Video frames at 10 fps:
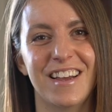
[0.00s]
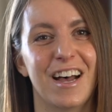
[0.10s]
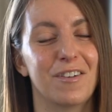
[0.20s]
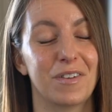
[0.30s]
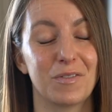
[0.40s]

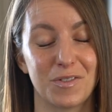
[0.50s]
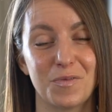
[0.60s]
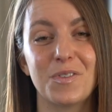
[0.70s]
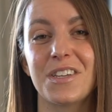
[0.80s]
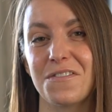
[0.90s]
It was
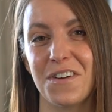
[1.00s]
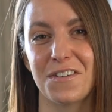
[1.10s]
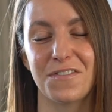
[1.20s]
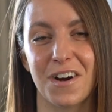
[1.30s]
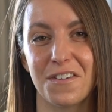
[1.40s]
really
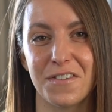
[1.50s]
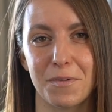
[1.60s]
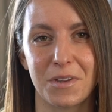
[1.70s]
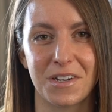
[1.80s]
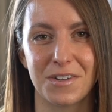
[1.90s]
fun for our
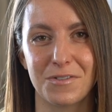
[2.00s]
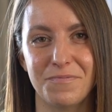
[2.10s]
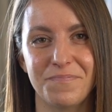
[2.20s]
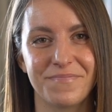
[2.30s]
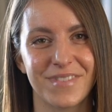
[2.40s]
family to
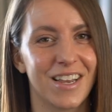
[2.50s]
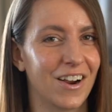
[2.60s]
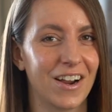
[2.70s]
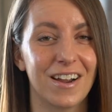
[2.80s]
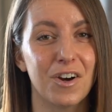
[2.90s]
do.
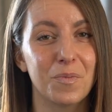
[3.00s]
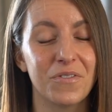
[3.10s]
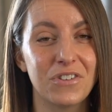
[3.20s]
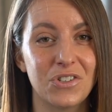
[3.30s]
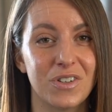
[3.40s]
All right, I hope
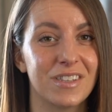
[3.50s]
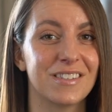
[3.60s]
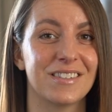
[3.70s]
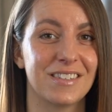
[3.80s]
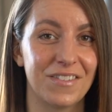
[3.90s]
you've enjoyed
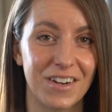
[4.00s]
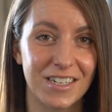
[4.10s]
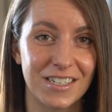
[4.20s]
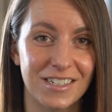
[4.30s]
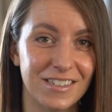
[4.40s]
these 7
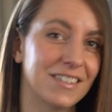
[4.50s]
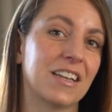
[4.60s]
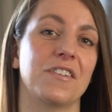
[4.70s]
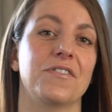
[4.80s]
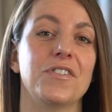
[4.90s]
ideas,
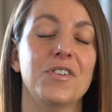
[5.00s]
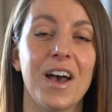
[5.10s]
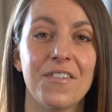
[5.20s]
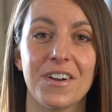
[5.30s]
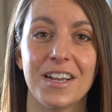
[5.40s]
and if you
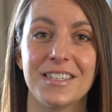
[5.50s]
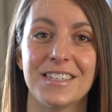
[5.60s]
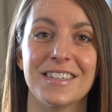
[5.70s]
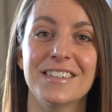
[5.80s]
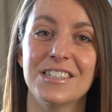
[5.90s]
have an
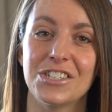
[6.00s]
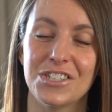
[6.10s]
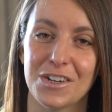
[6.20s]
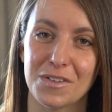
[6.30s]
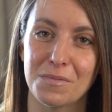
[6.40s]
idea to
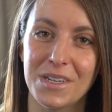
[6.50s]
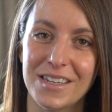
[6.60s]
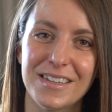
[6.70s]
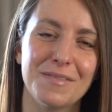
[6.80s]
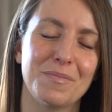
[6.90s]
share with
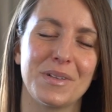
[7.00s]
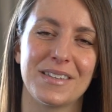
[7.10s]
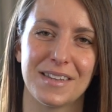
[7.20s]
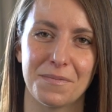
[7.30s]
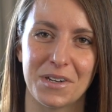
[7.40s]
me,
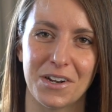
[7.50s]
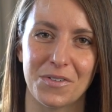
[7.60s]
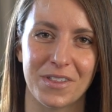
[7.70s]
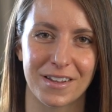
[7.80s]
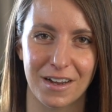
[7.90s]
please let me
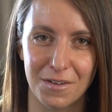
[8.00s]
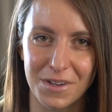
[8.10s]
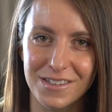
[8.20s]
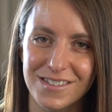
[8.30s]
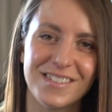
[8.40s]
know in the
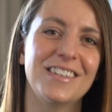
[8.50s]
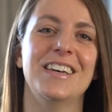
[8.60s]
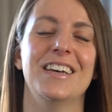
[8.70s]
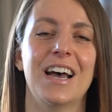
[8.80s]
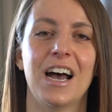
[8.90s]
comments.
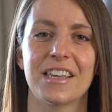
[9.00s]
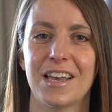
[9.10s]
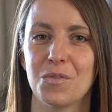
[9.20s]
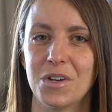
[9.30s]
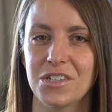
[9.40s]
I
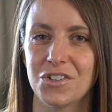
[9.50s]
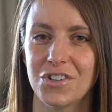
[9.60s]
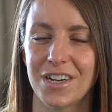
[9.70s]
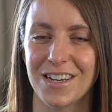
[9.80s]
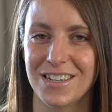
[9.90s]
can't wait to
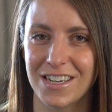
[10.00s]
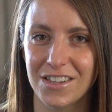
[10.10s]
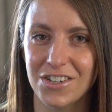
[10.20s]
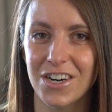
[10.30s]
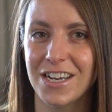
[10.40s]
create
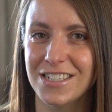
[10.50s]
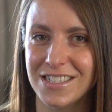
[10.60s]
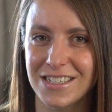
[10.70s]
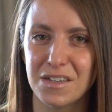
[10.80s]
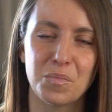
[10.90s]
another
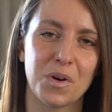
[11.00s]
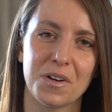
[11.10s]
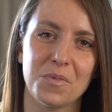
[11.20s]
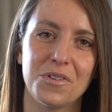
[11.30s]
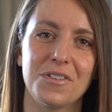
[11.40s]
idea and
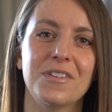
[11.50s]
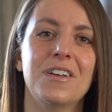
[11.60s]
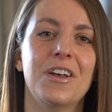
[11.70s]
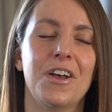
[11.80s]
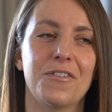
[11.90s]
printable
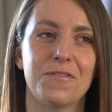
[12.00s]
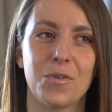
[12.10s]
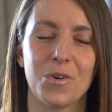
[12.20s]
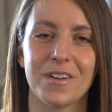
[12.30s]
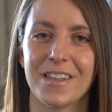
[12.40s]

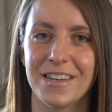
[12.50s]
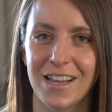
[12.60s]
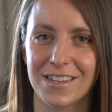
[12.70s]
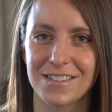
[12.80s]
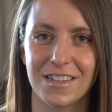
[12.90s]
for the
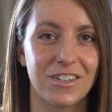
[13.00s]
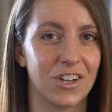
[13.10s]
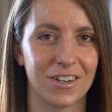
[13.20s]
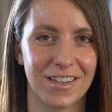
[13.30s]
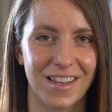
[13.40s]
next
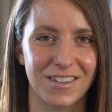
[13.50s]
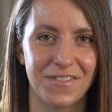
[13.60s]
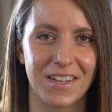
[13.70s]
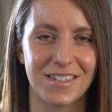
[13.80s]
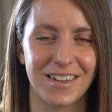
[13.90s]
non-candy
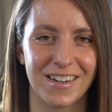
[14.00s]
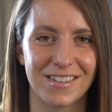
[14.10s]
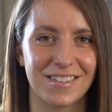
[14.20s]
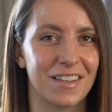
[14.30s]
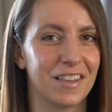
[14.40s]

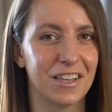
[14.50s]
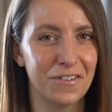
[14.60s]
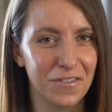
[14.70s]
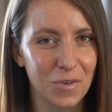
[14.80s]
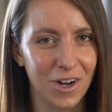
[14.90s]
Valentine's. Thank
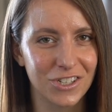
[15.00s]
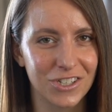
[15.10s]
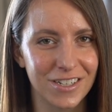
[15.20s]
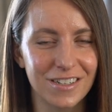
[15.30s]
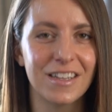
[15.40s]
you for
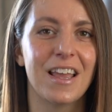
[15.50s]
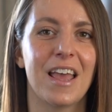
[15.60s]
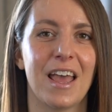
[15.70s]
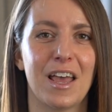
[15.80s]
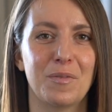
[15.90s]
watching,
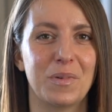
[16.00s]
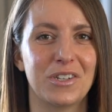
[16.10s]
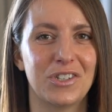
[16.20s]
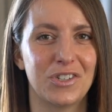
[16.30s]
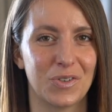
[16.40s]
and
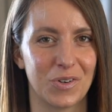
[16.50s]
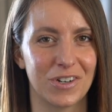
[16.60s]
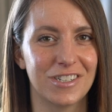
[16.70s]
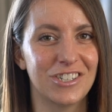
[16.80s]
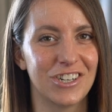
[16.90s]
be
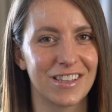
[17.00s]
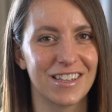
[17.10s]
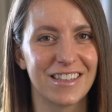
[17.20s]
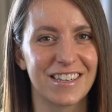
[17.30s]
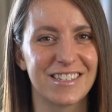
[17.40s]
sure to check
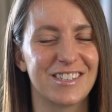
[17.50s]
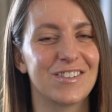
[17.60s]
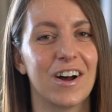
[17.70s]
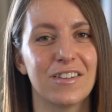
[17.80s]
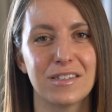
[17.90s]
the links to
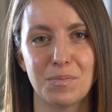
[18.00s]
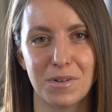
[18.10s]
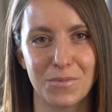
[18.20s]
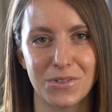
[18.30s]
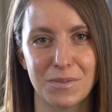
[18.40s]
all these
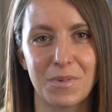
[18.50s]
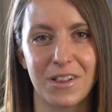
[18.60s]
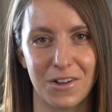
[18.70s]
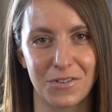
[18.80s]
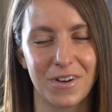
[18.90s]
printables
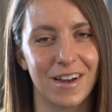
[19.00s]
below.